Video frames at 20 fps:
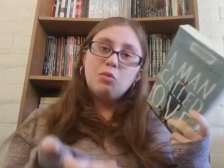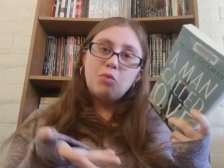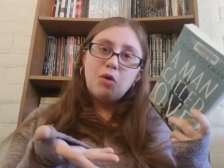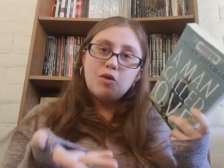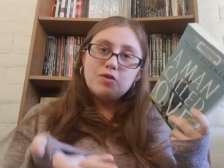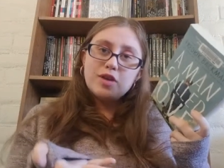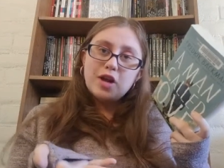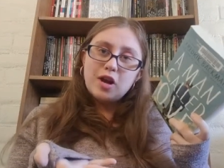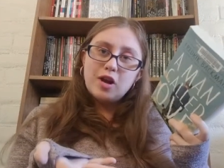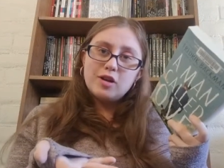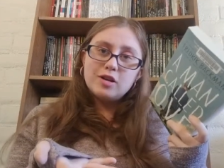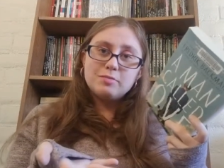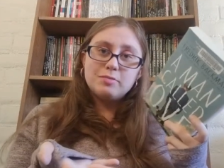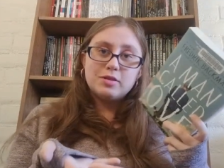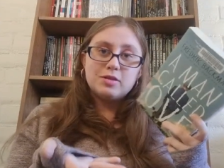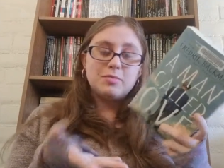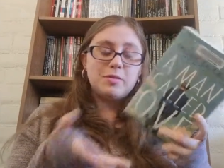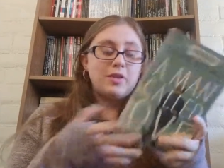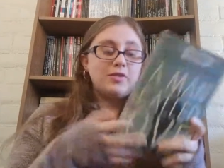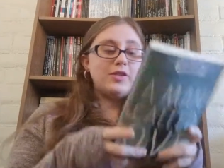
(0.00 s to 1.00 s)
won't care as
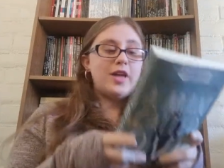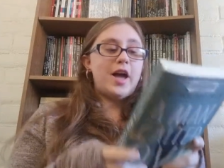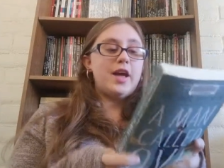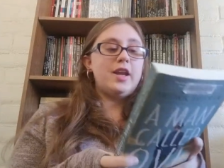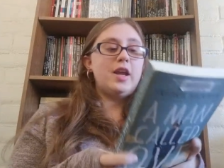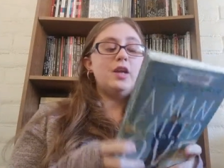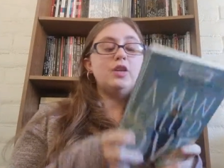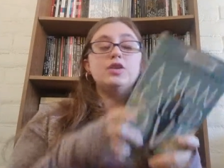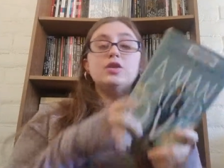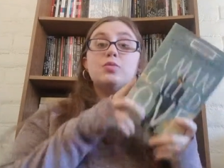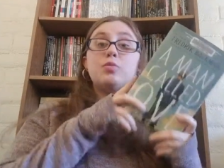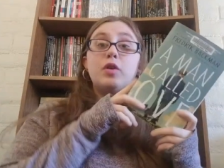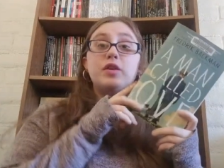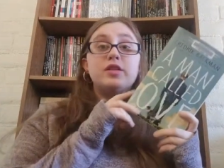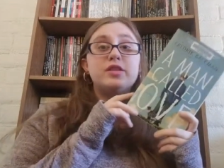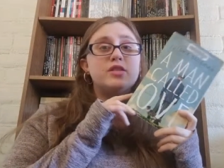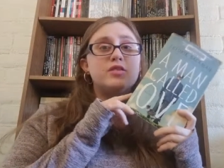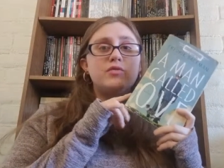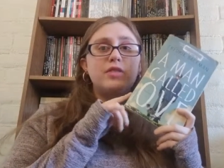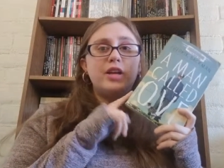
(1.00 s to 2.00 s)
much about that and just
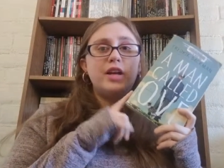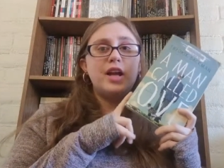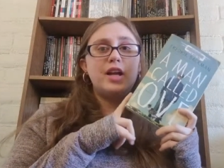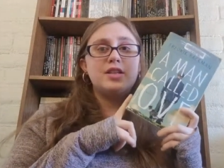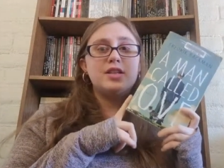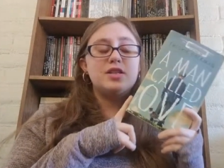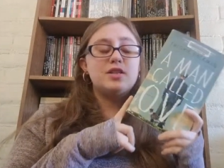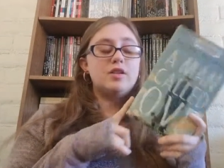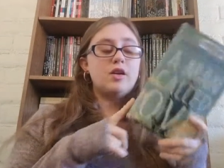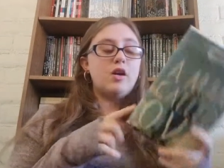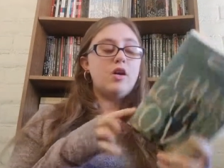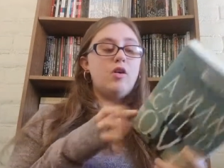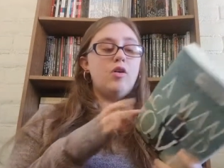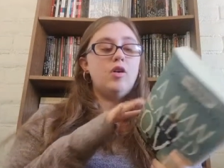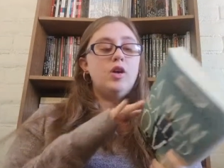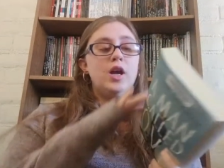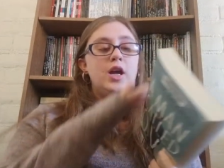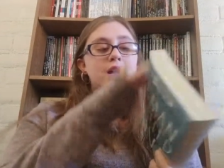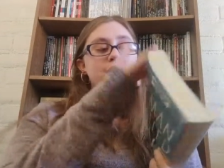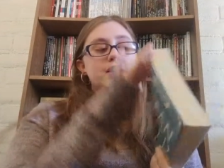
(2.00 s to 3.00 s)
wants to read it.
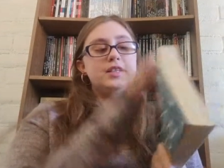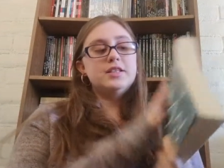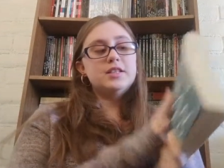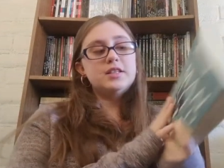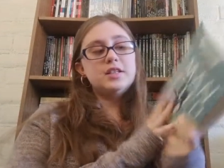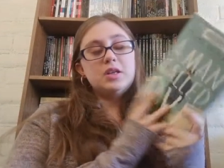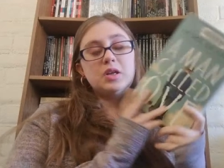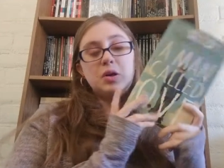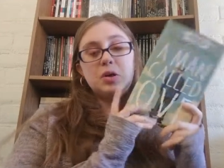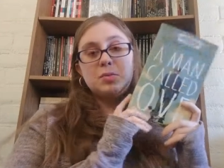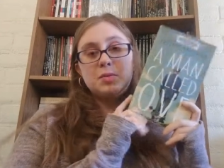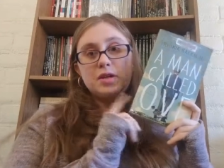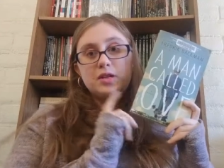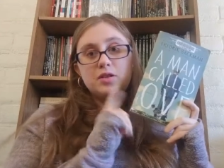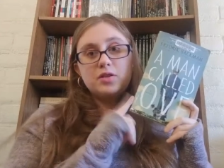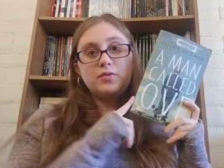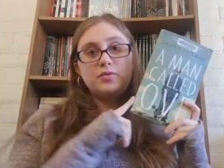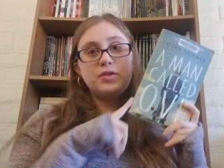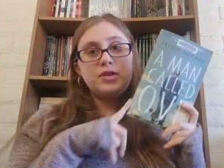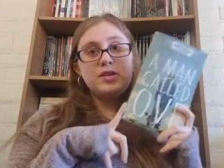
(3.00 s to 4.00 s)
So this is going to go to my
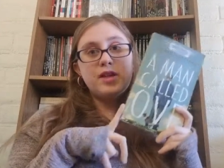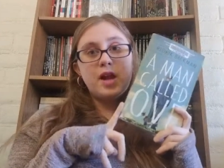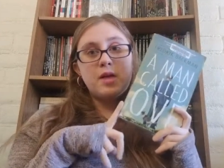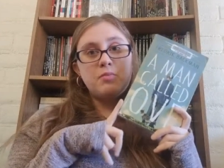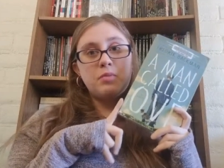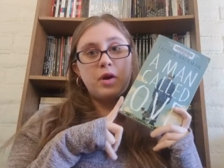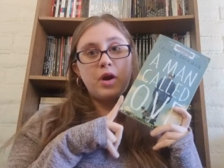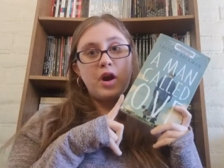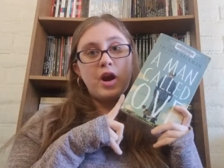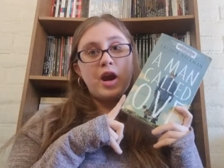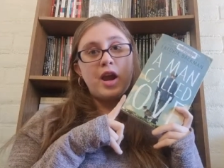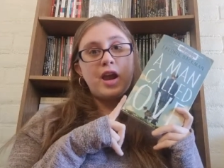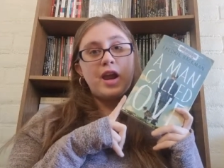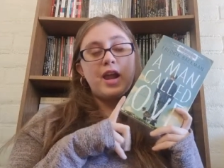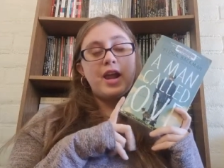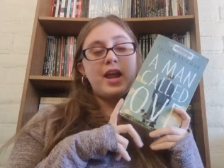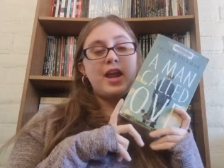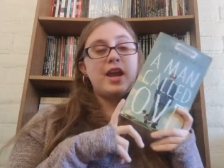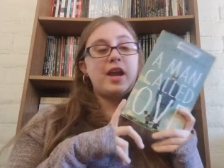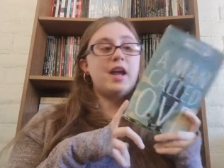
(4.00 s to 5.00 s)
little free
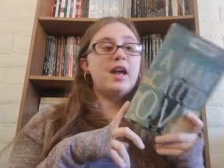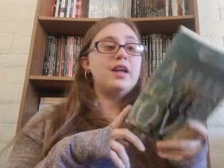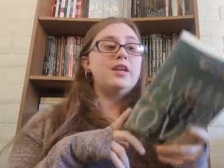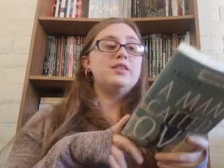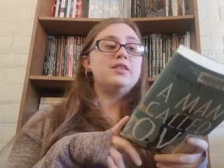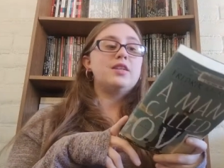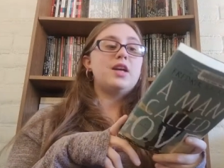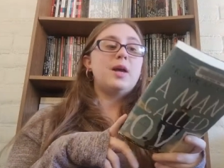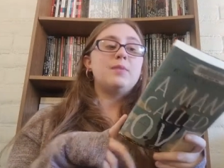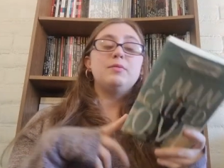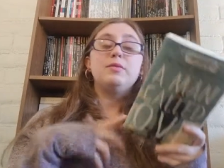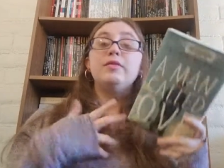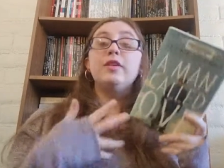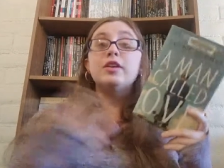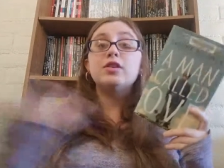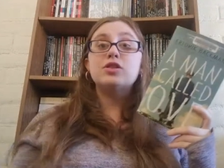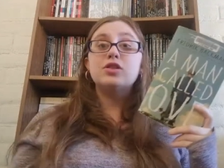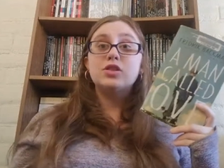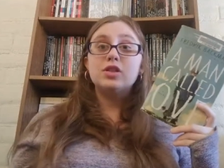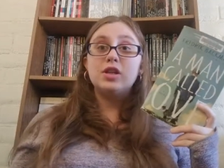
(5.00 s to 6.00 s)
library and I'm
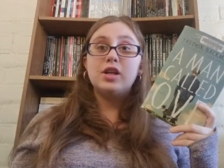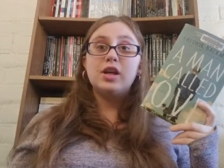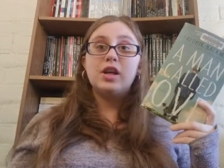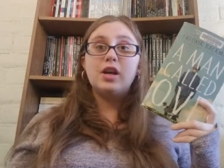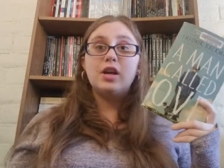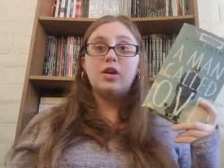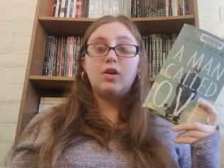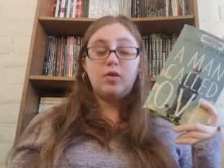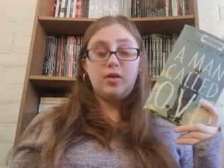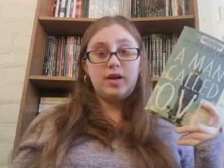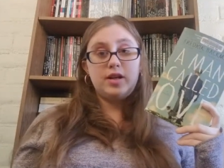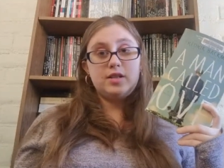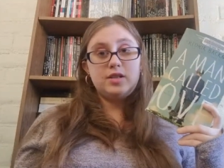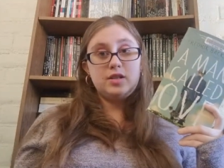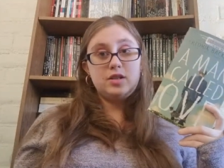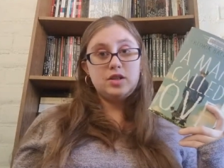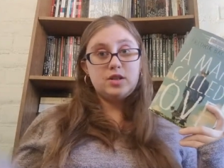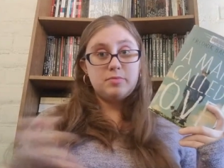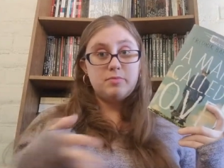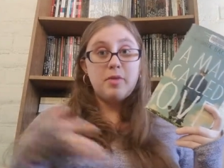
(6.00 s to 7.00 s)
eventually going
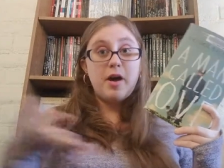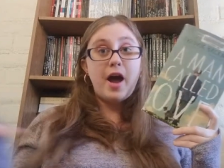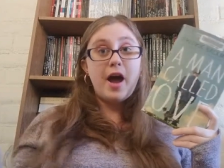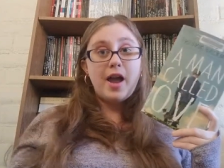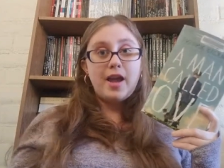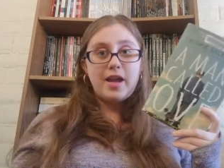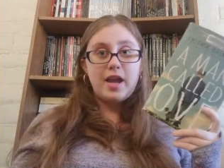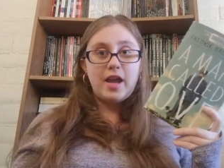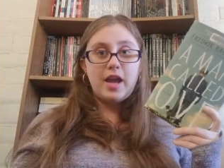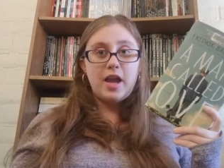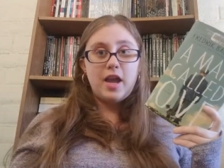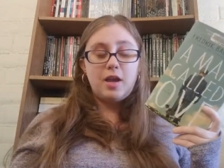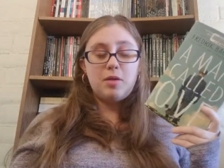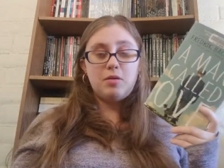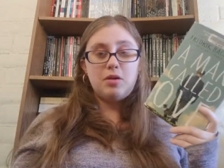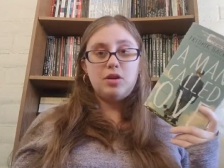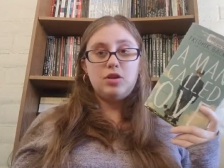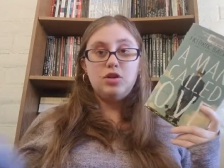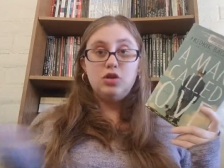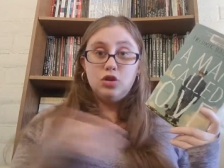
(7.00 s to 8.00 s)
to just buy
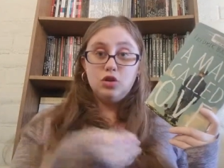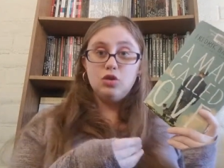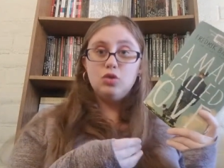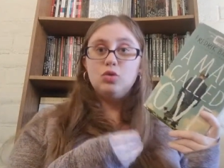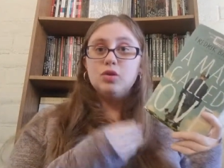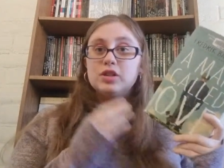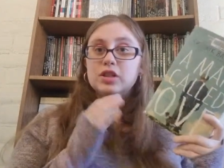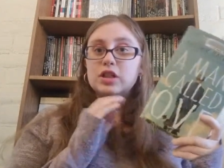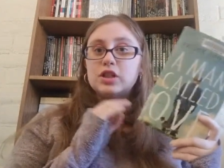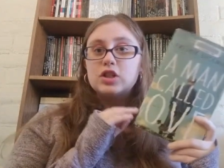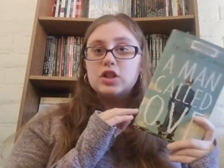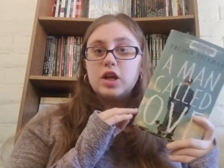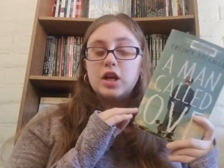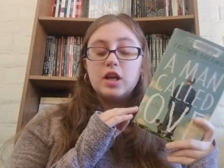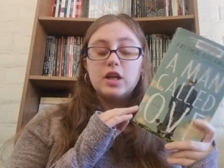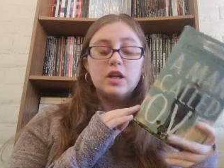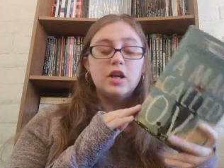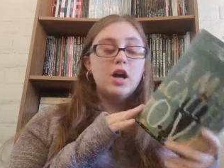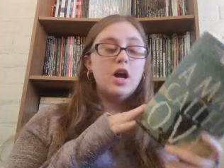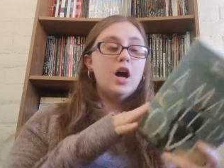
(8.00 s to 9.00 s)
a new
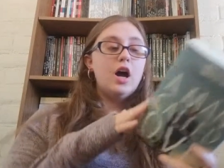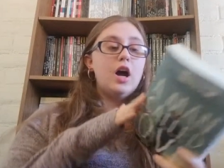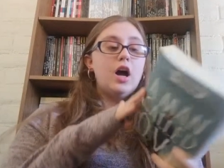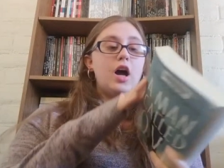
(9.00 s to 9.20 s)
edition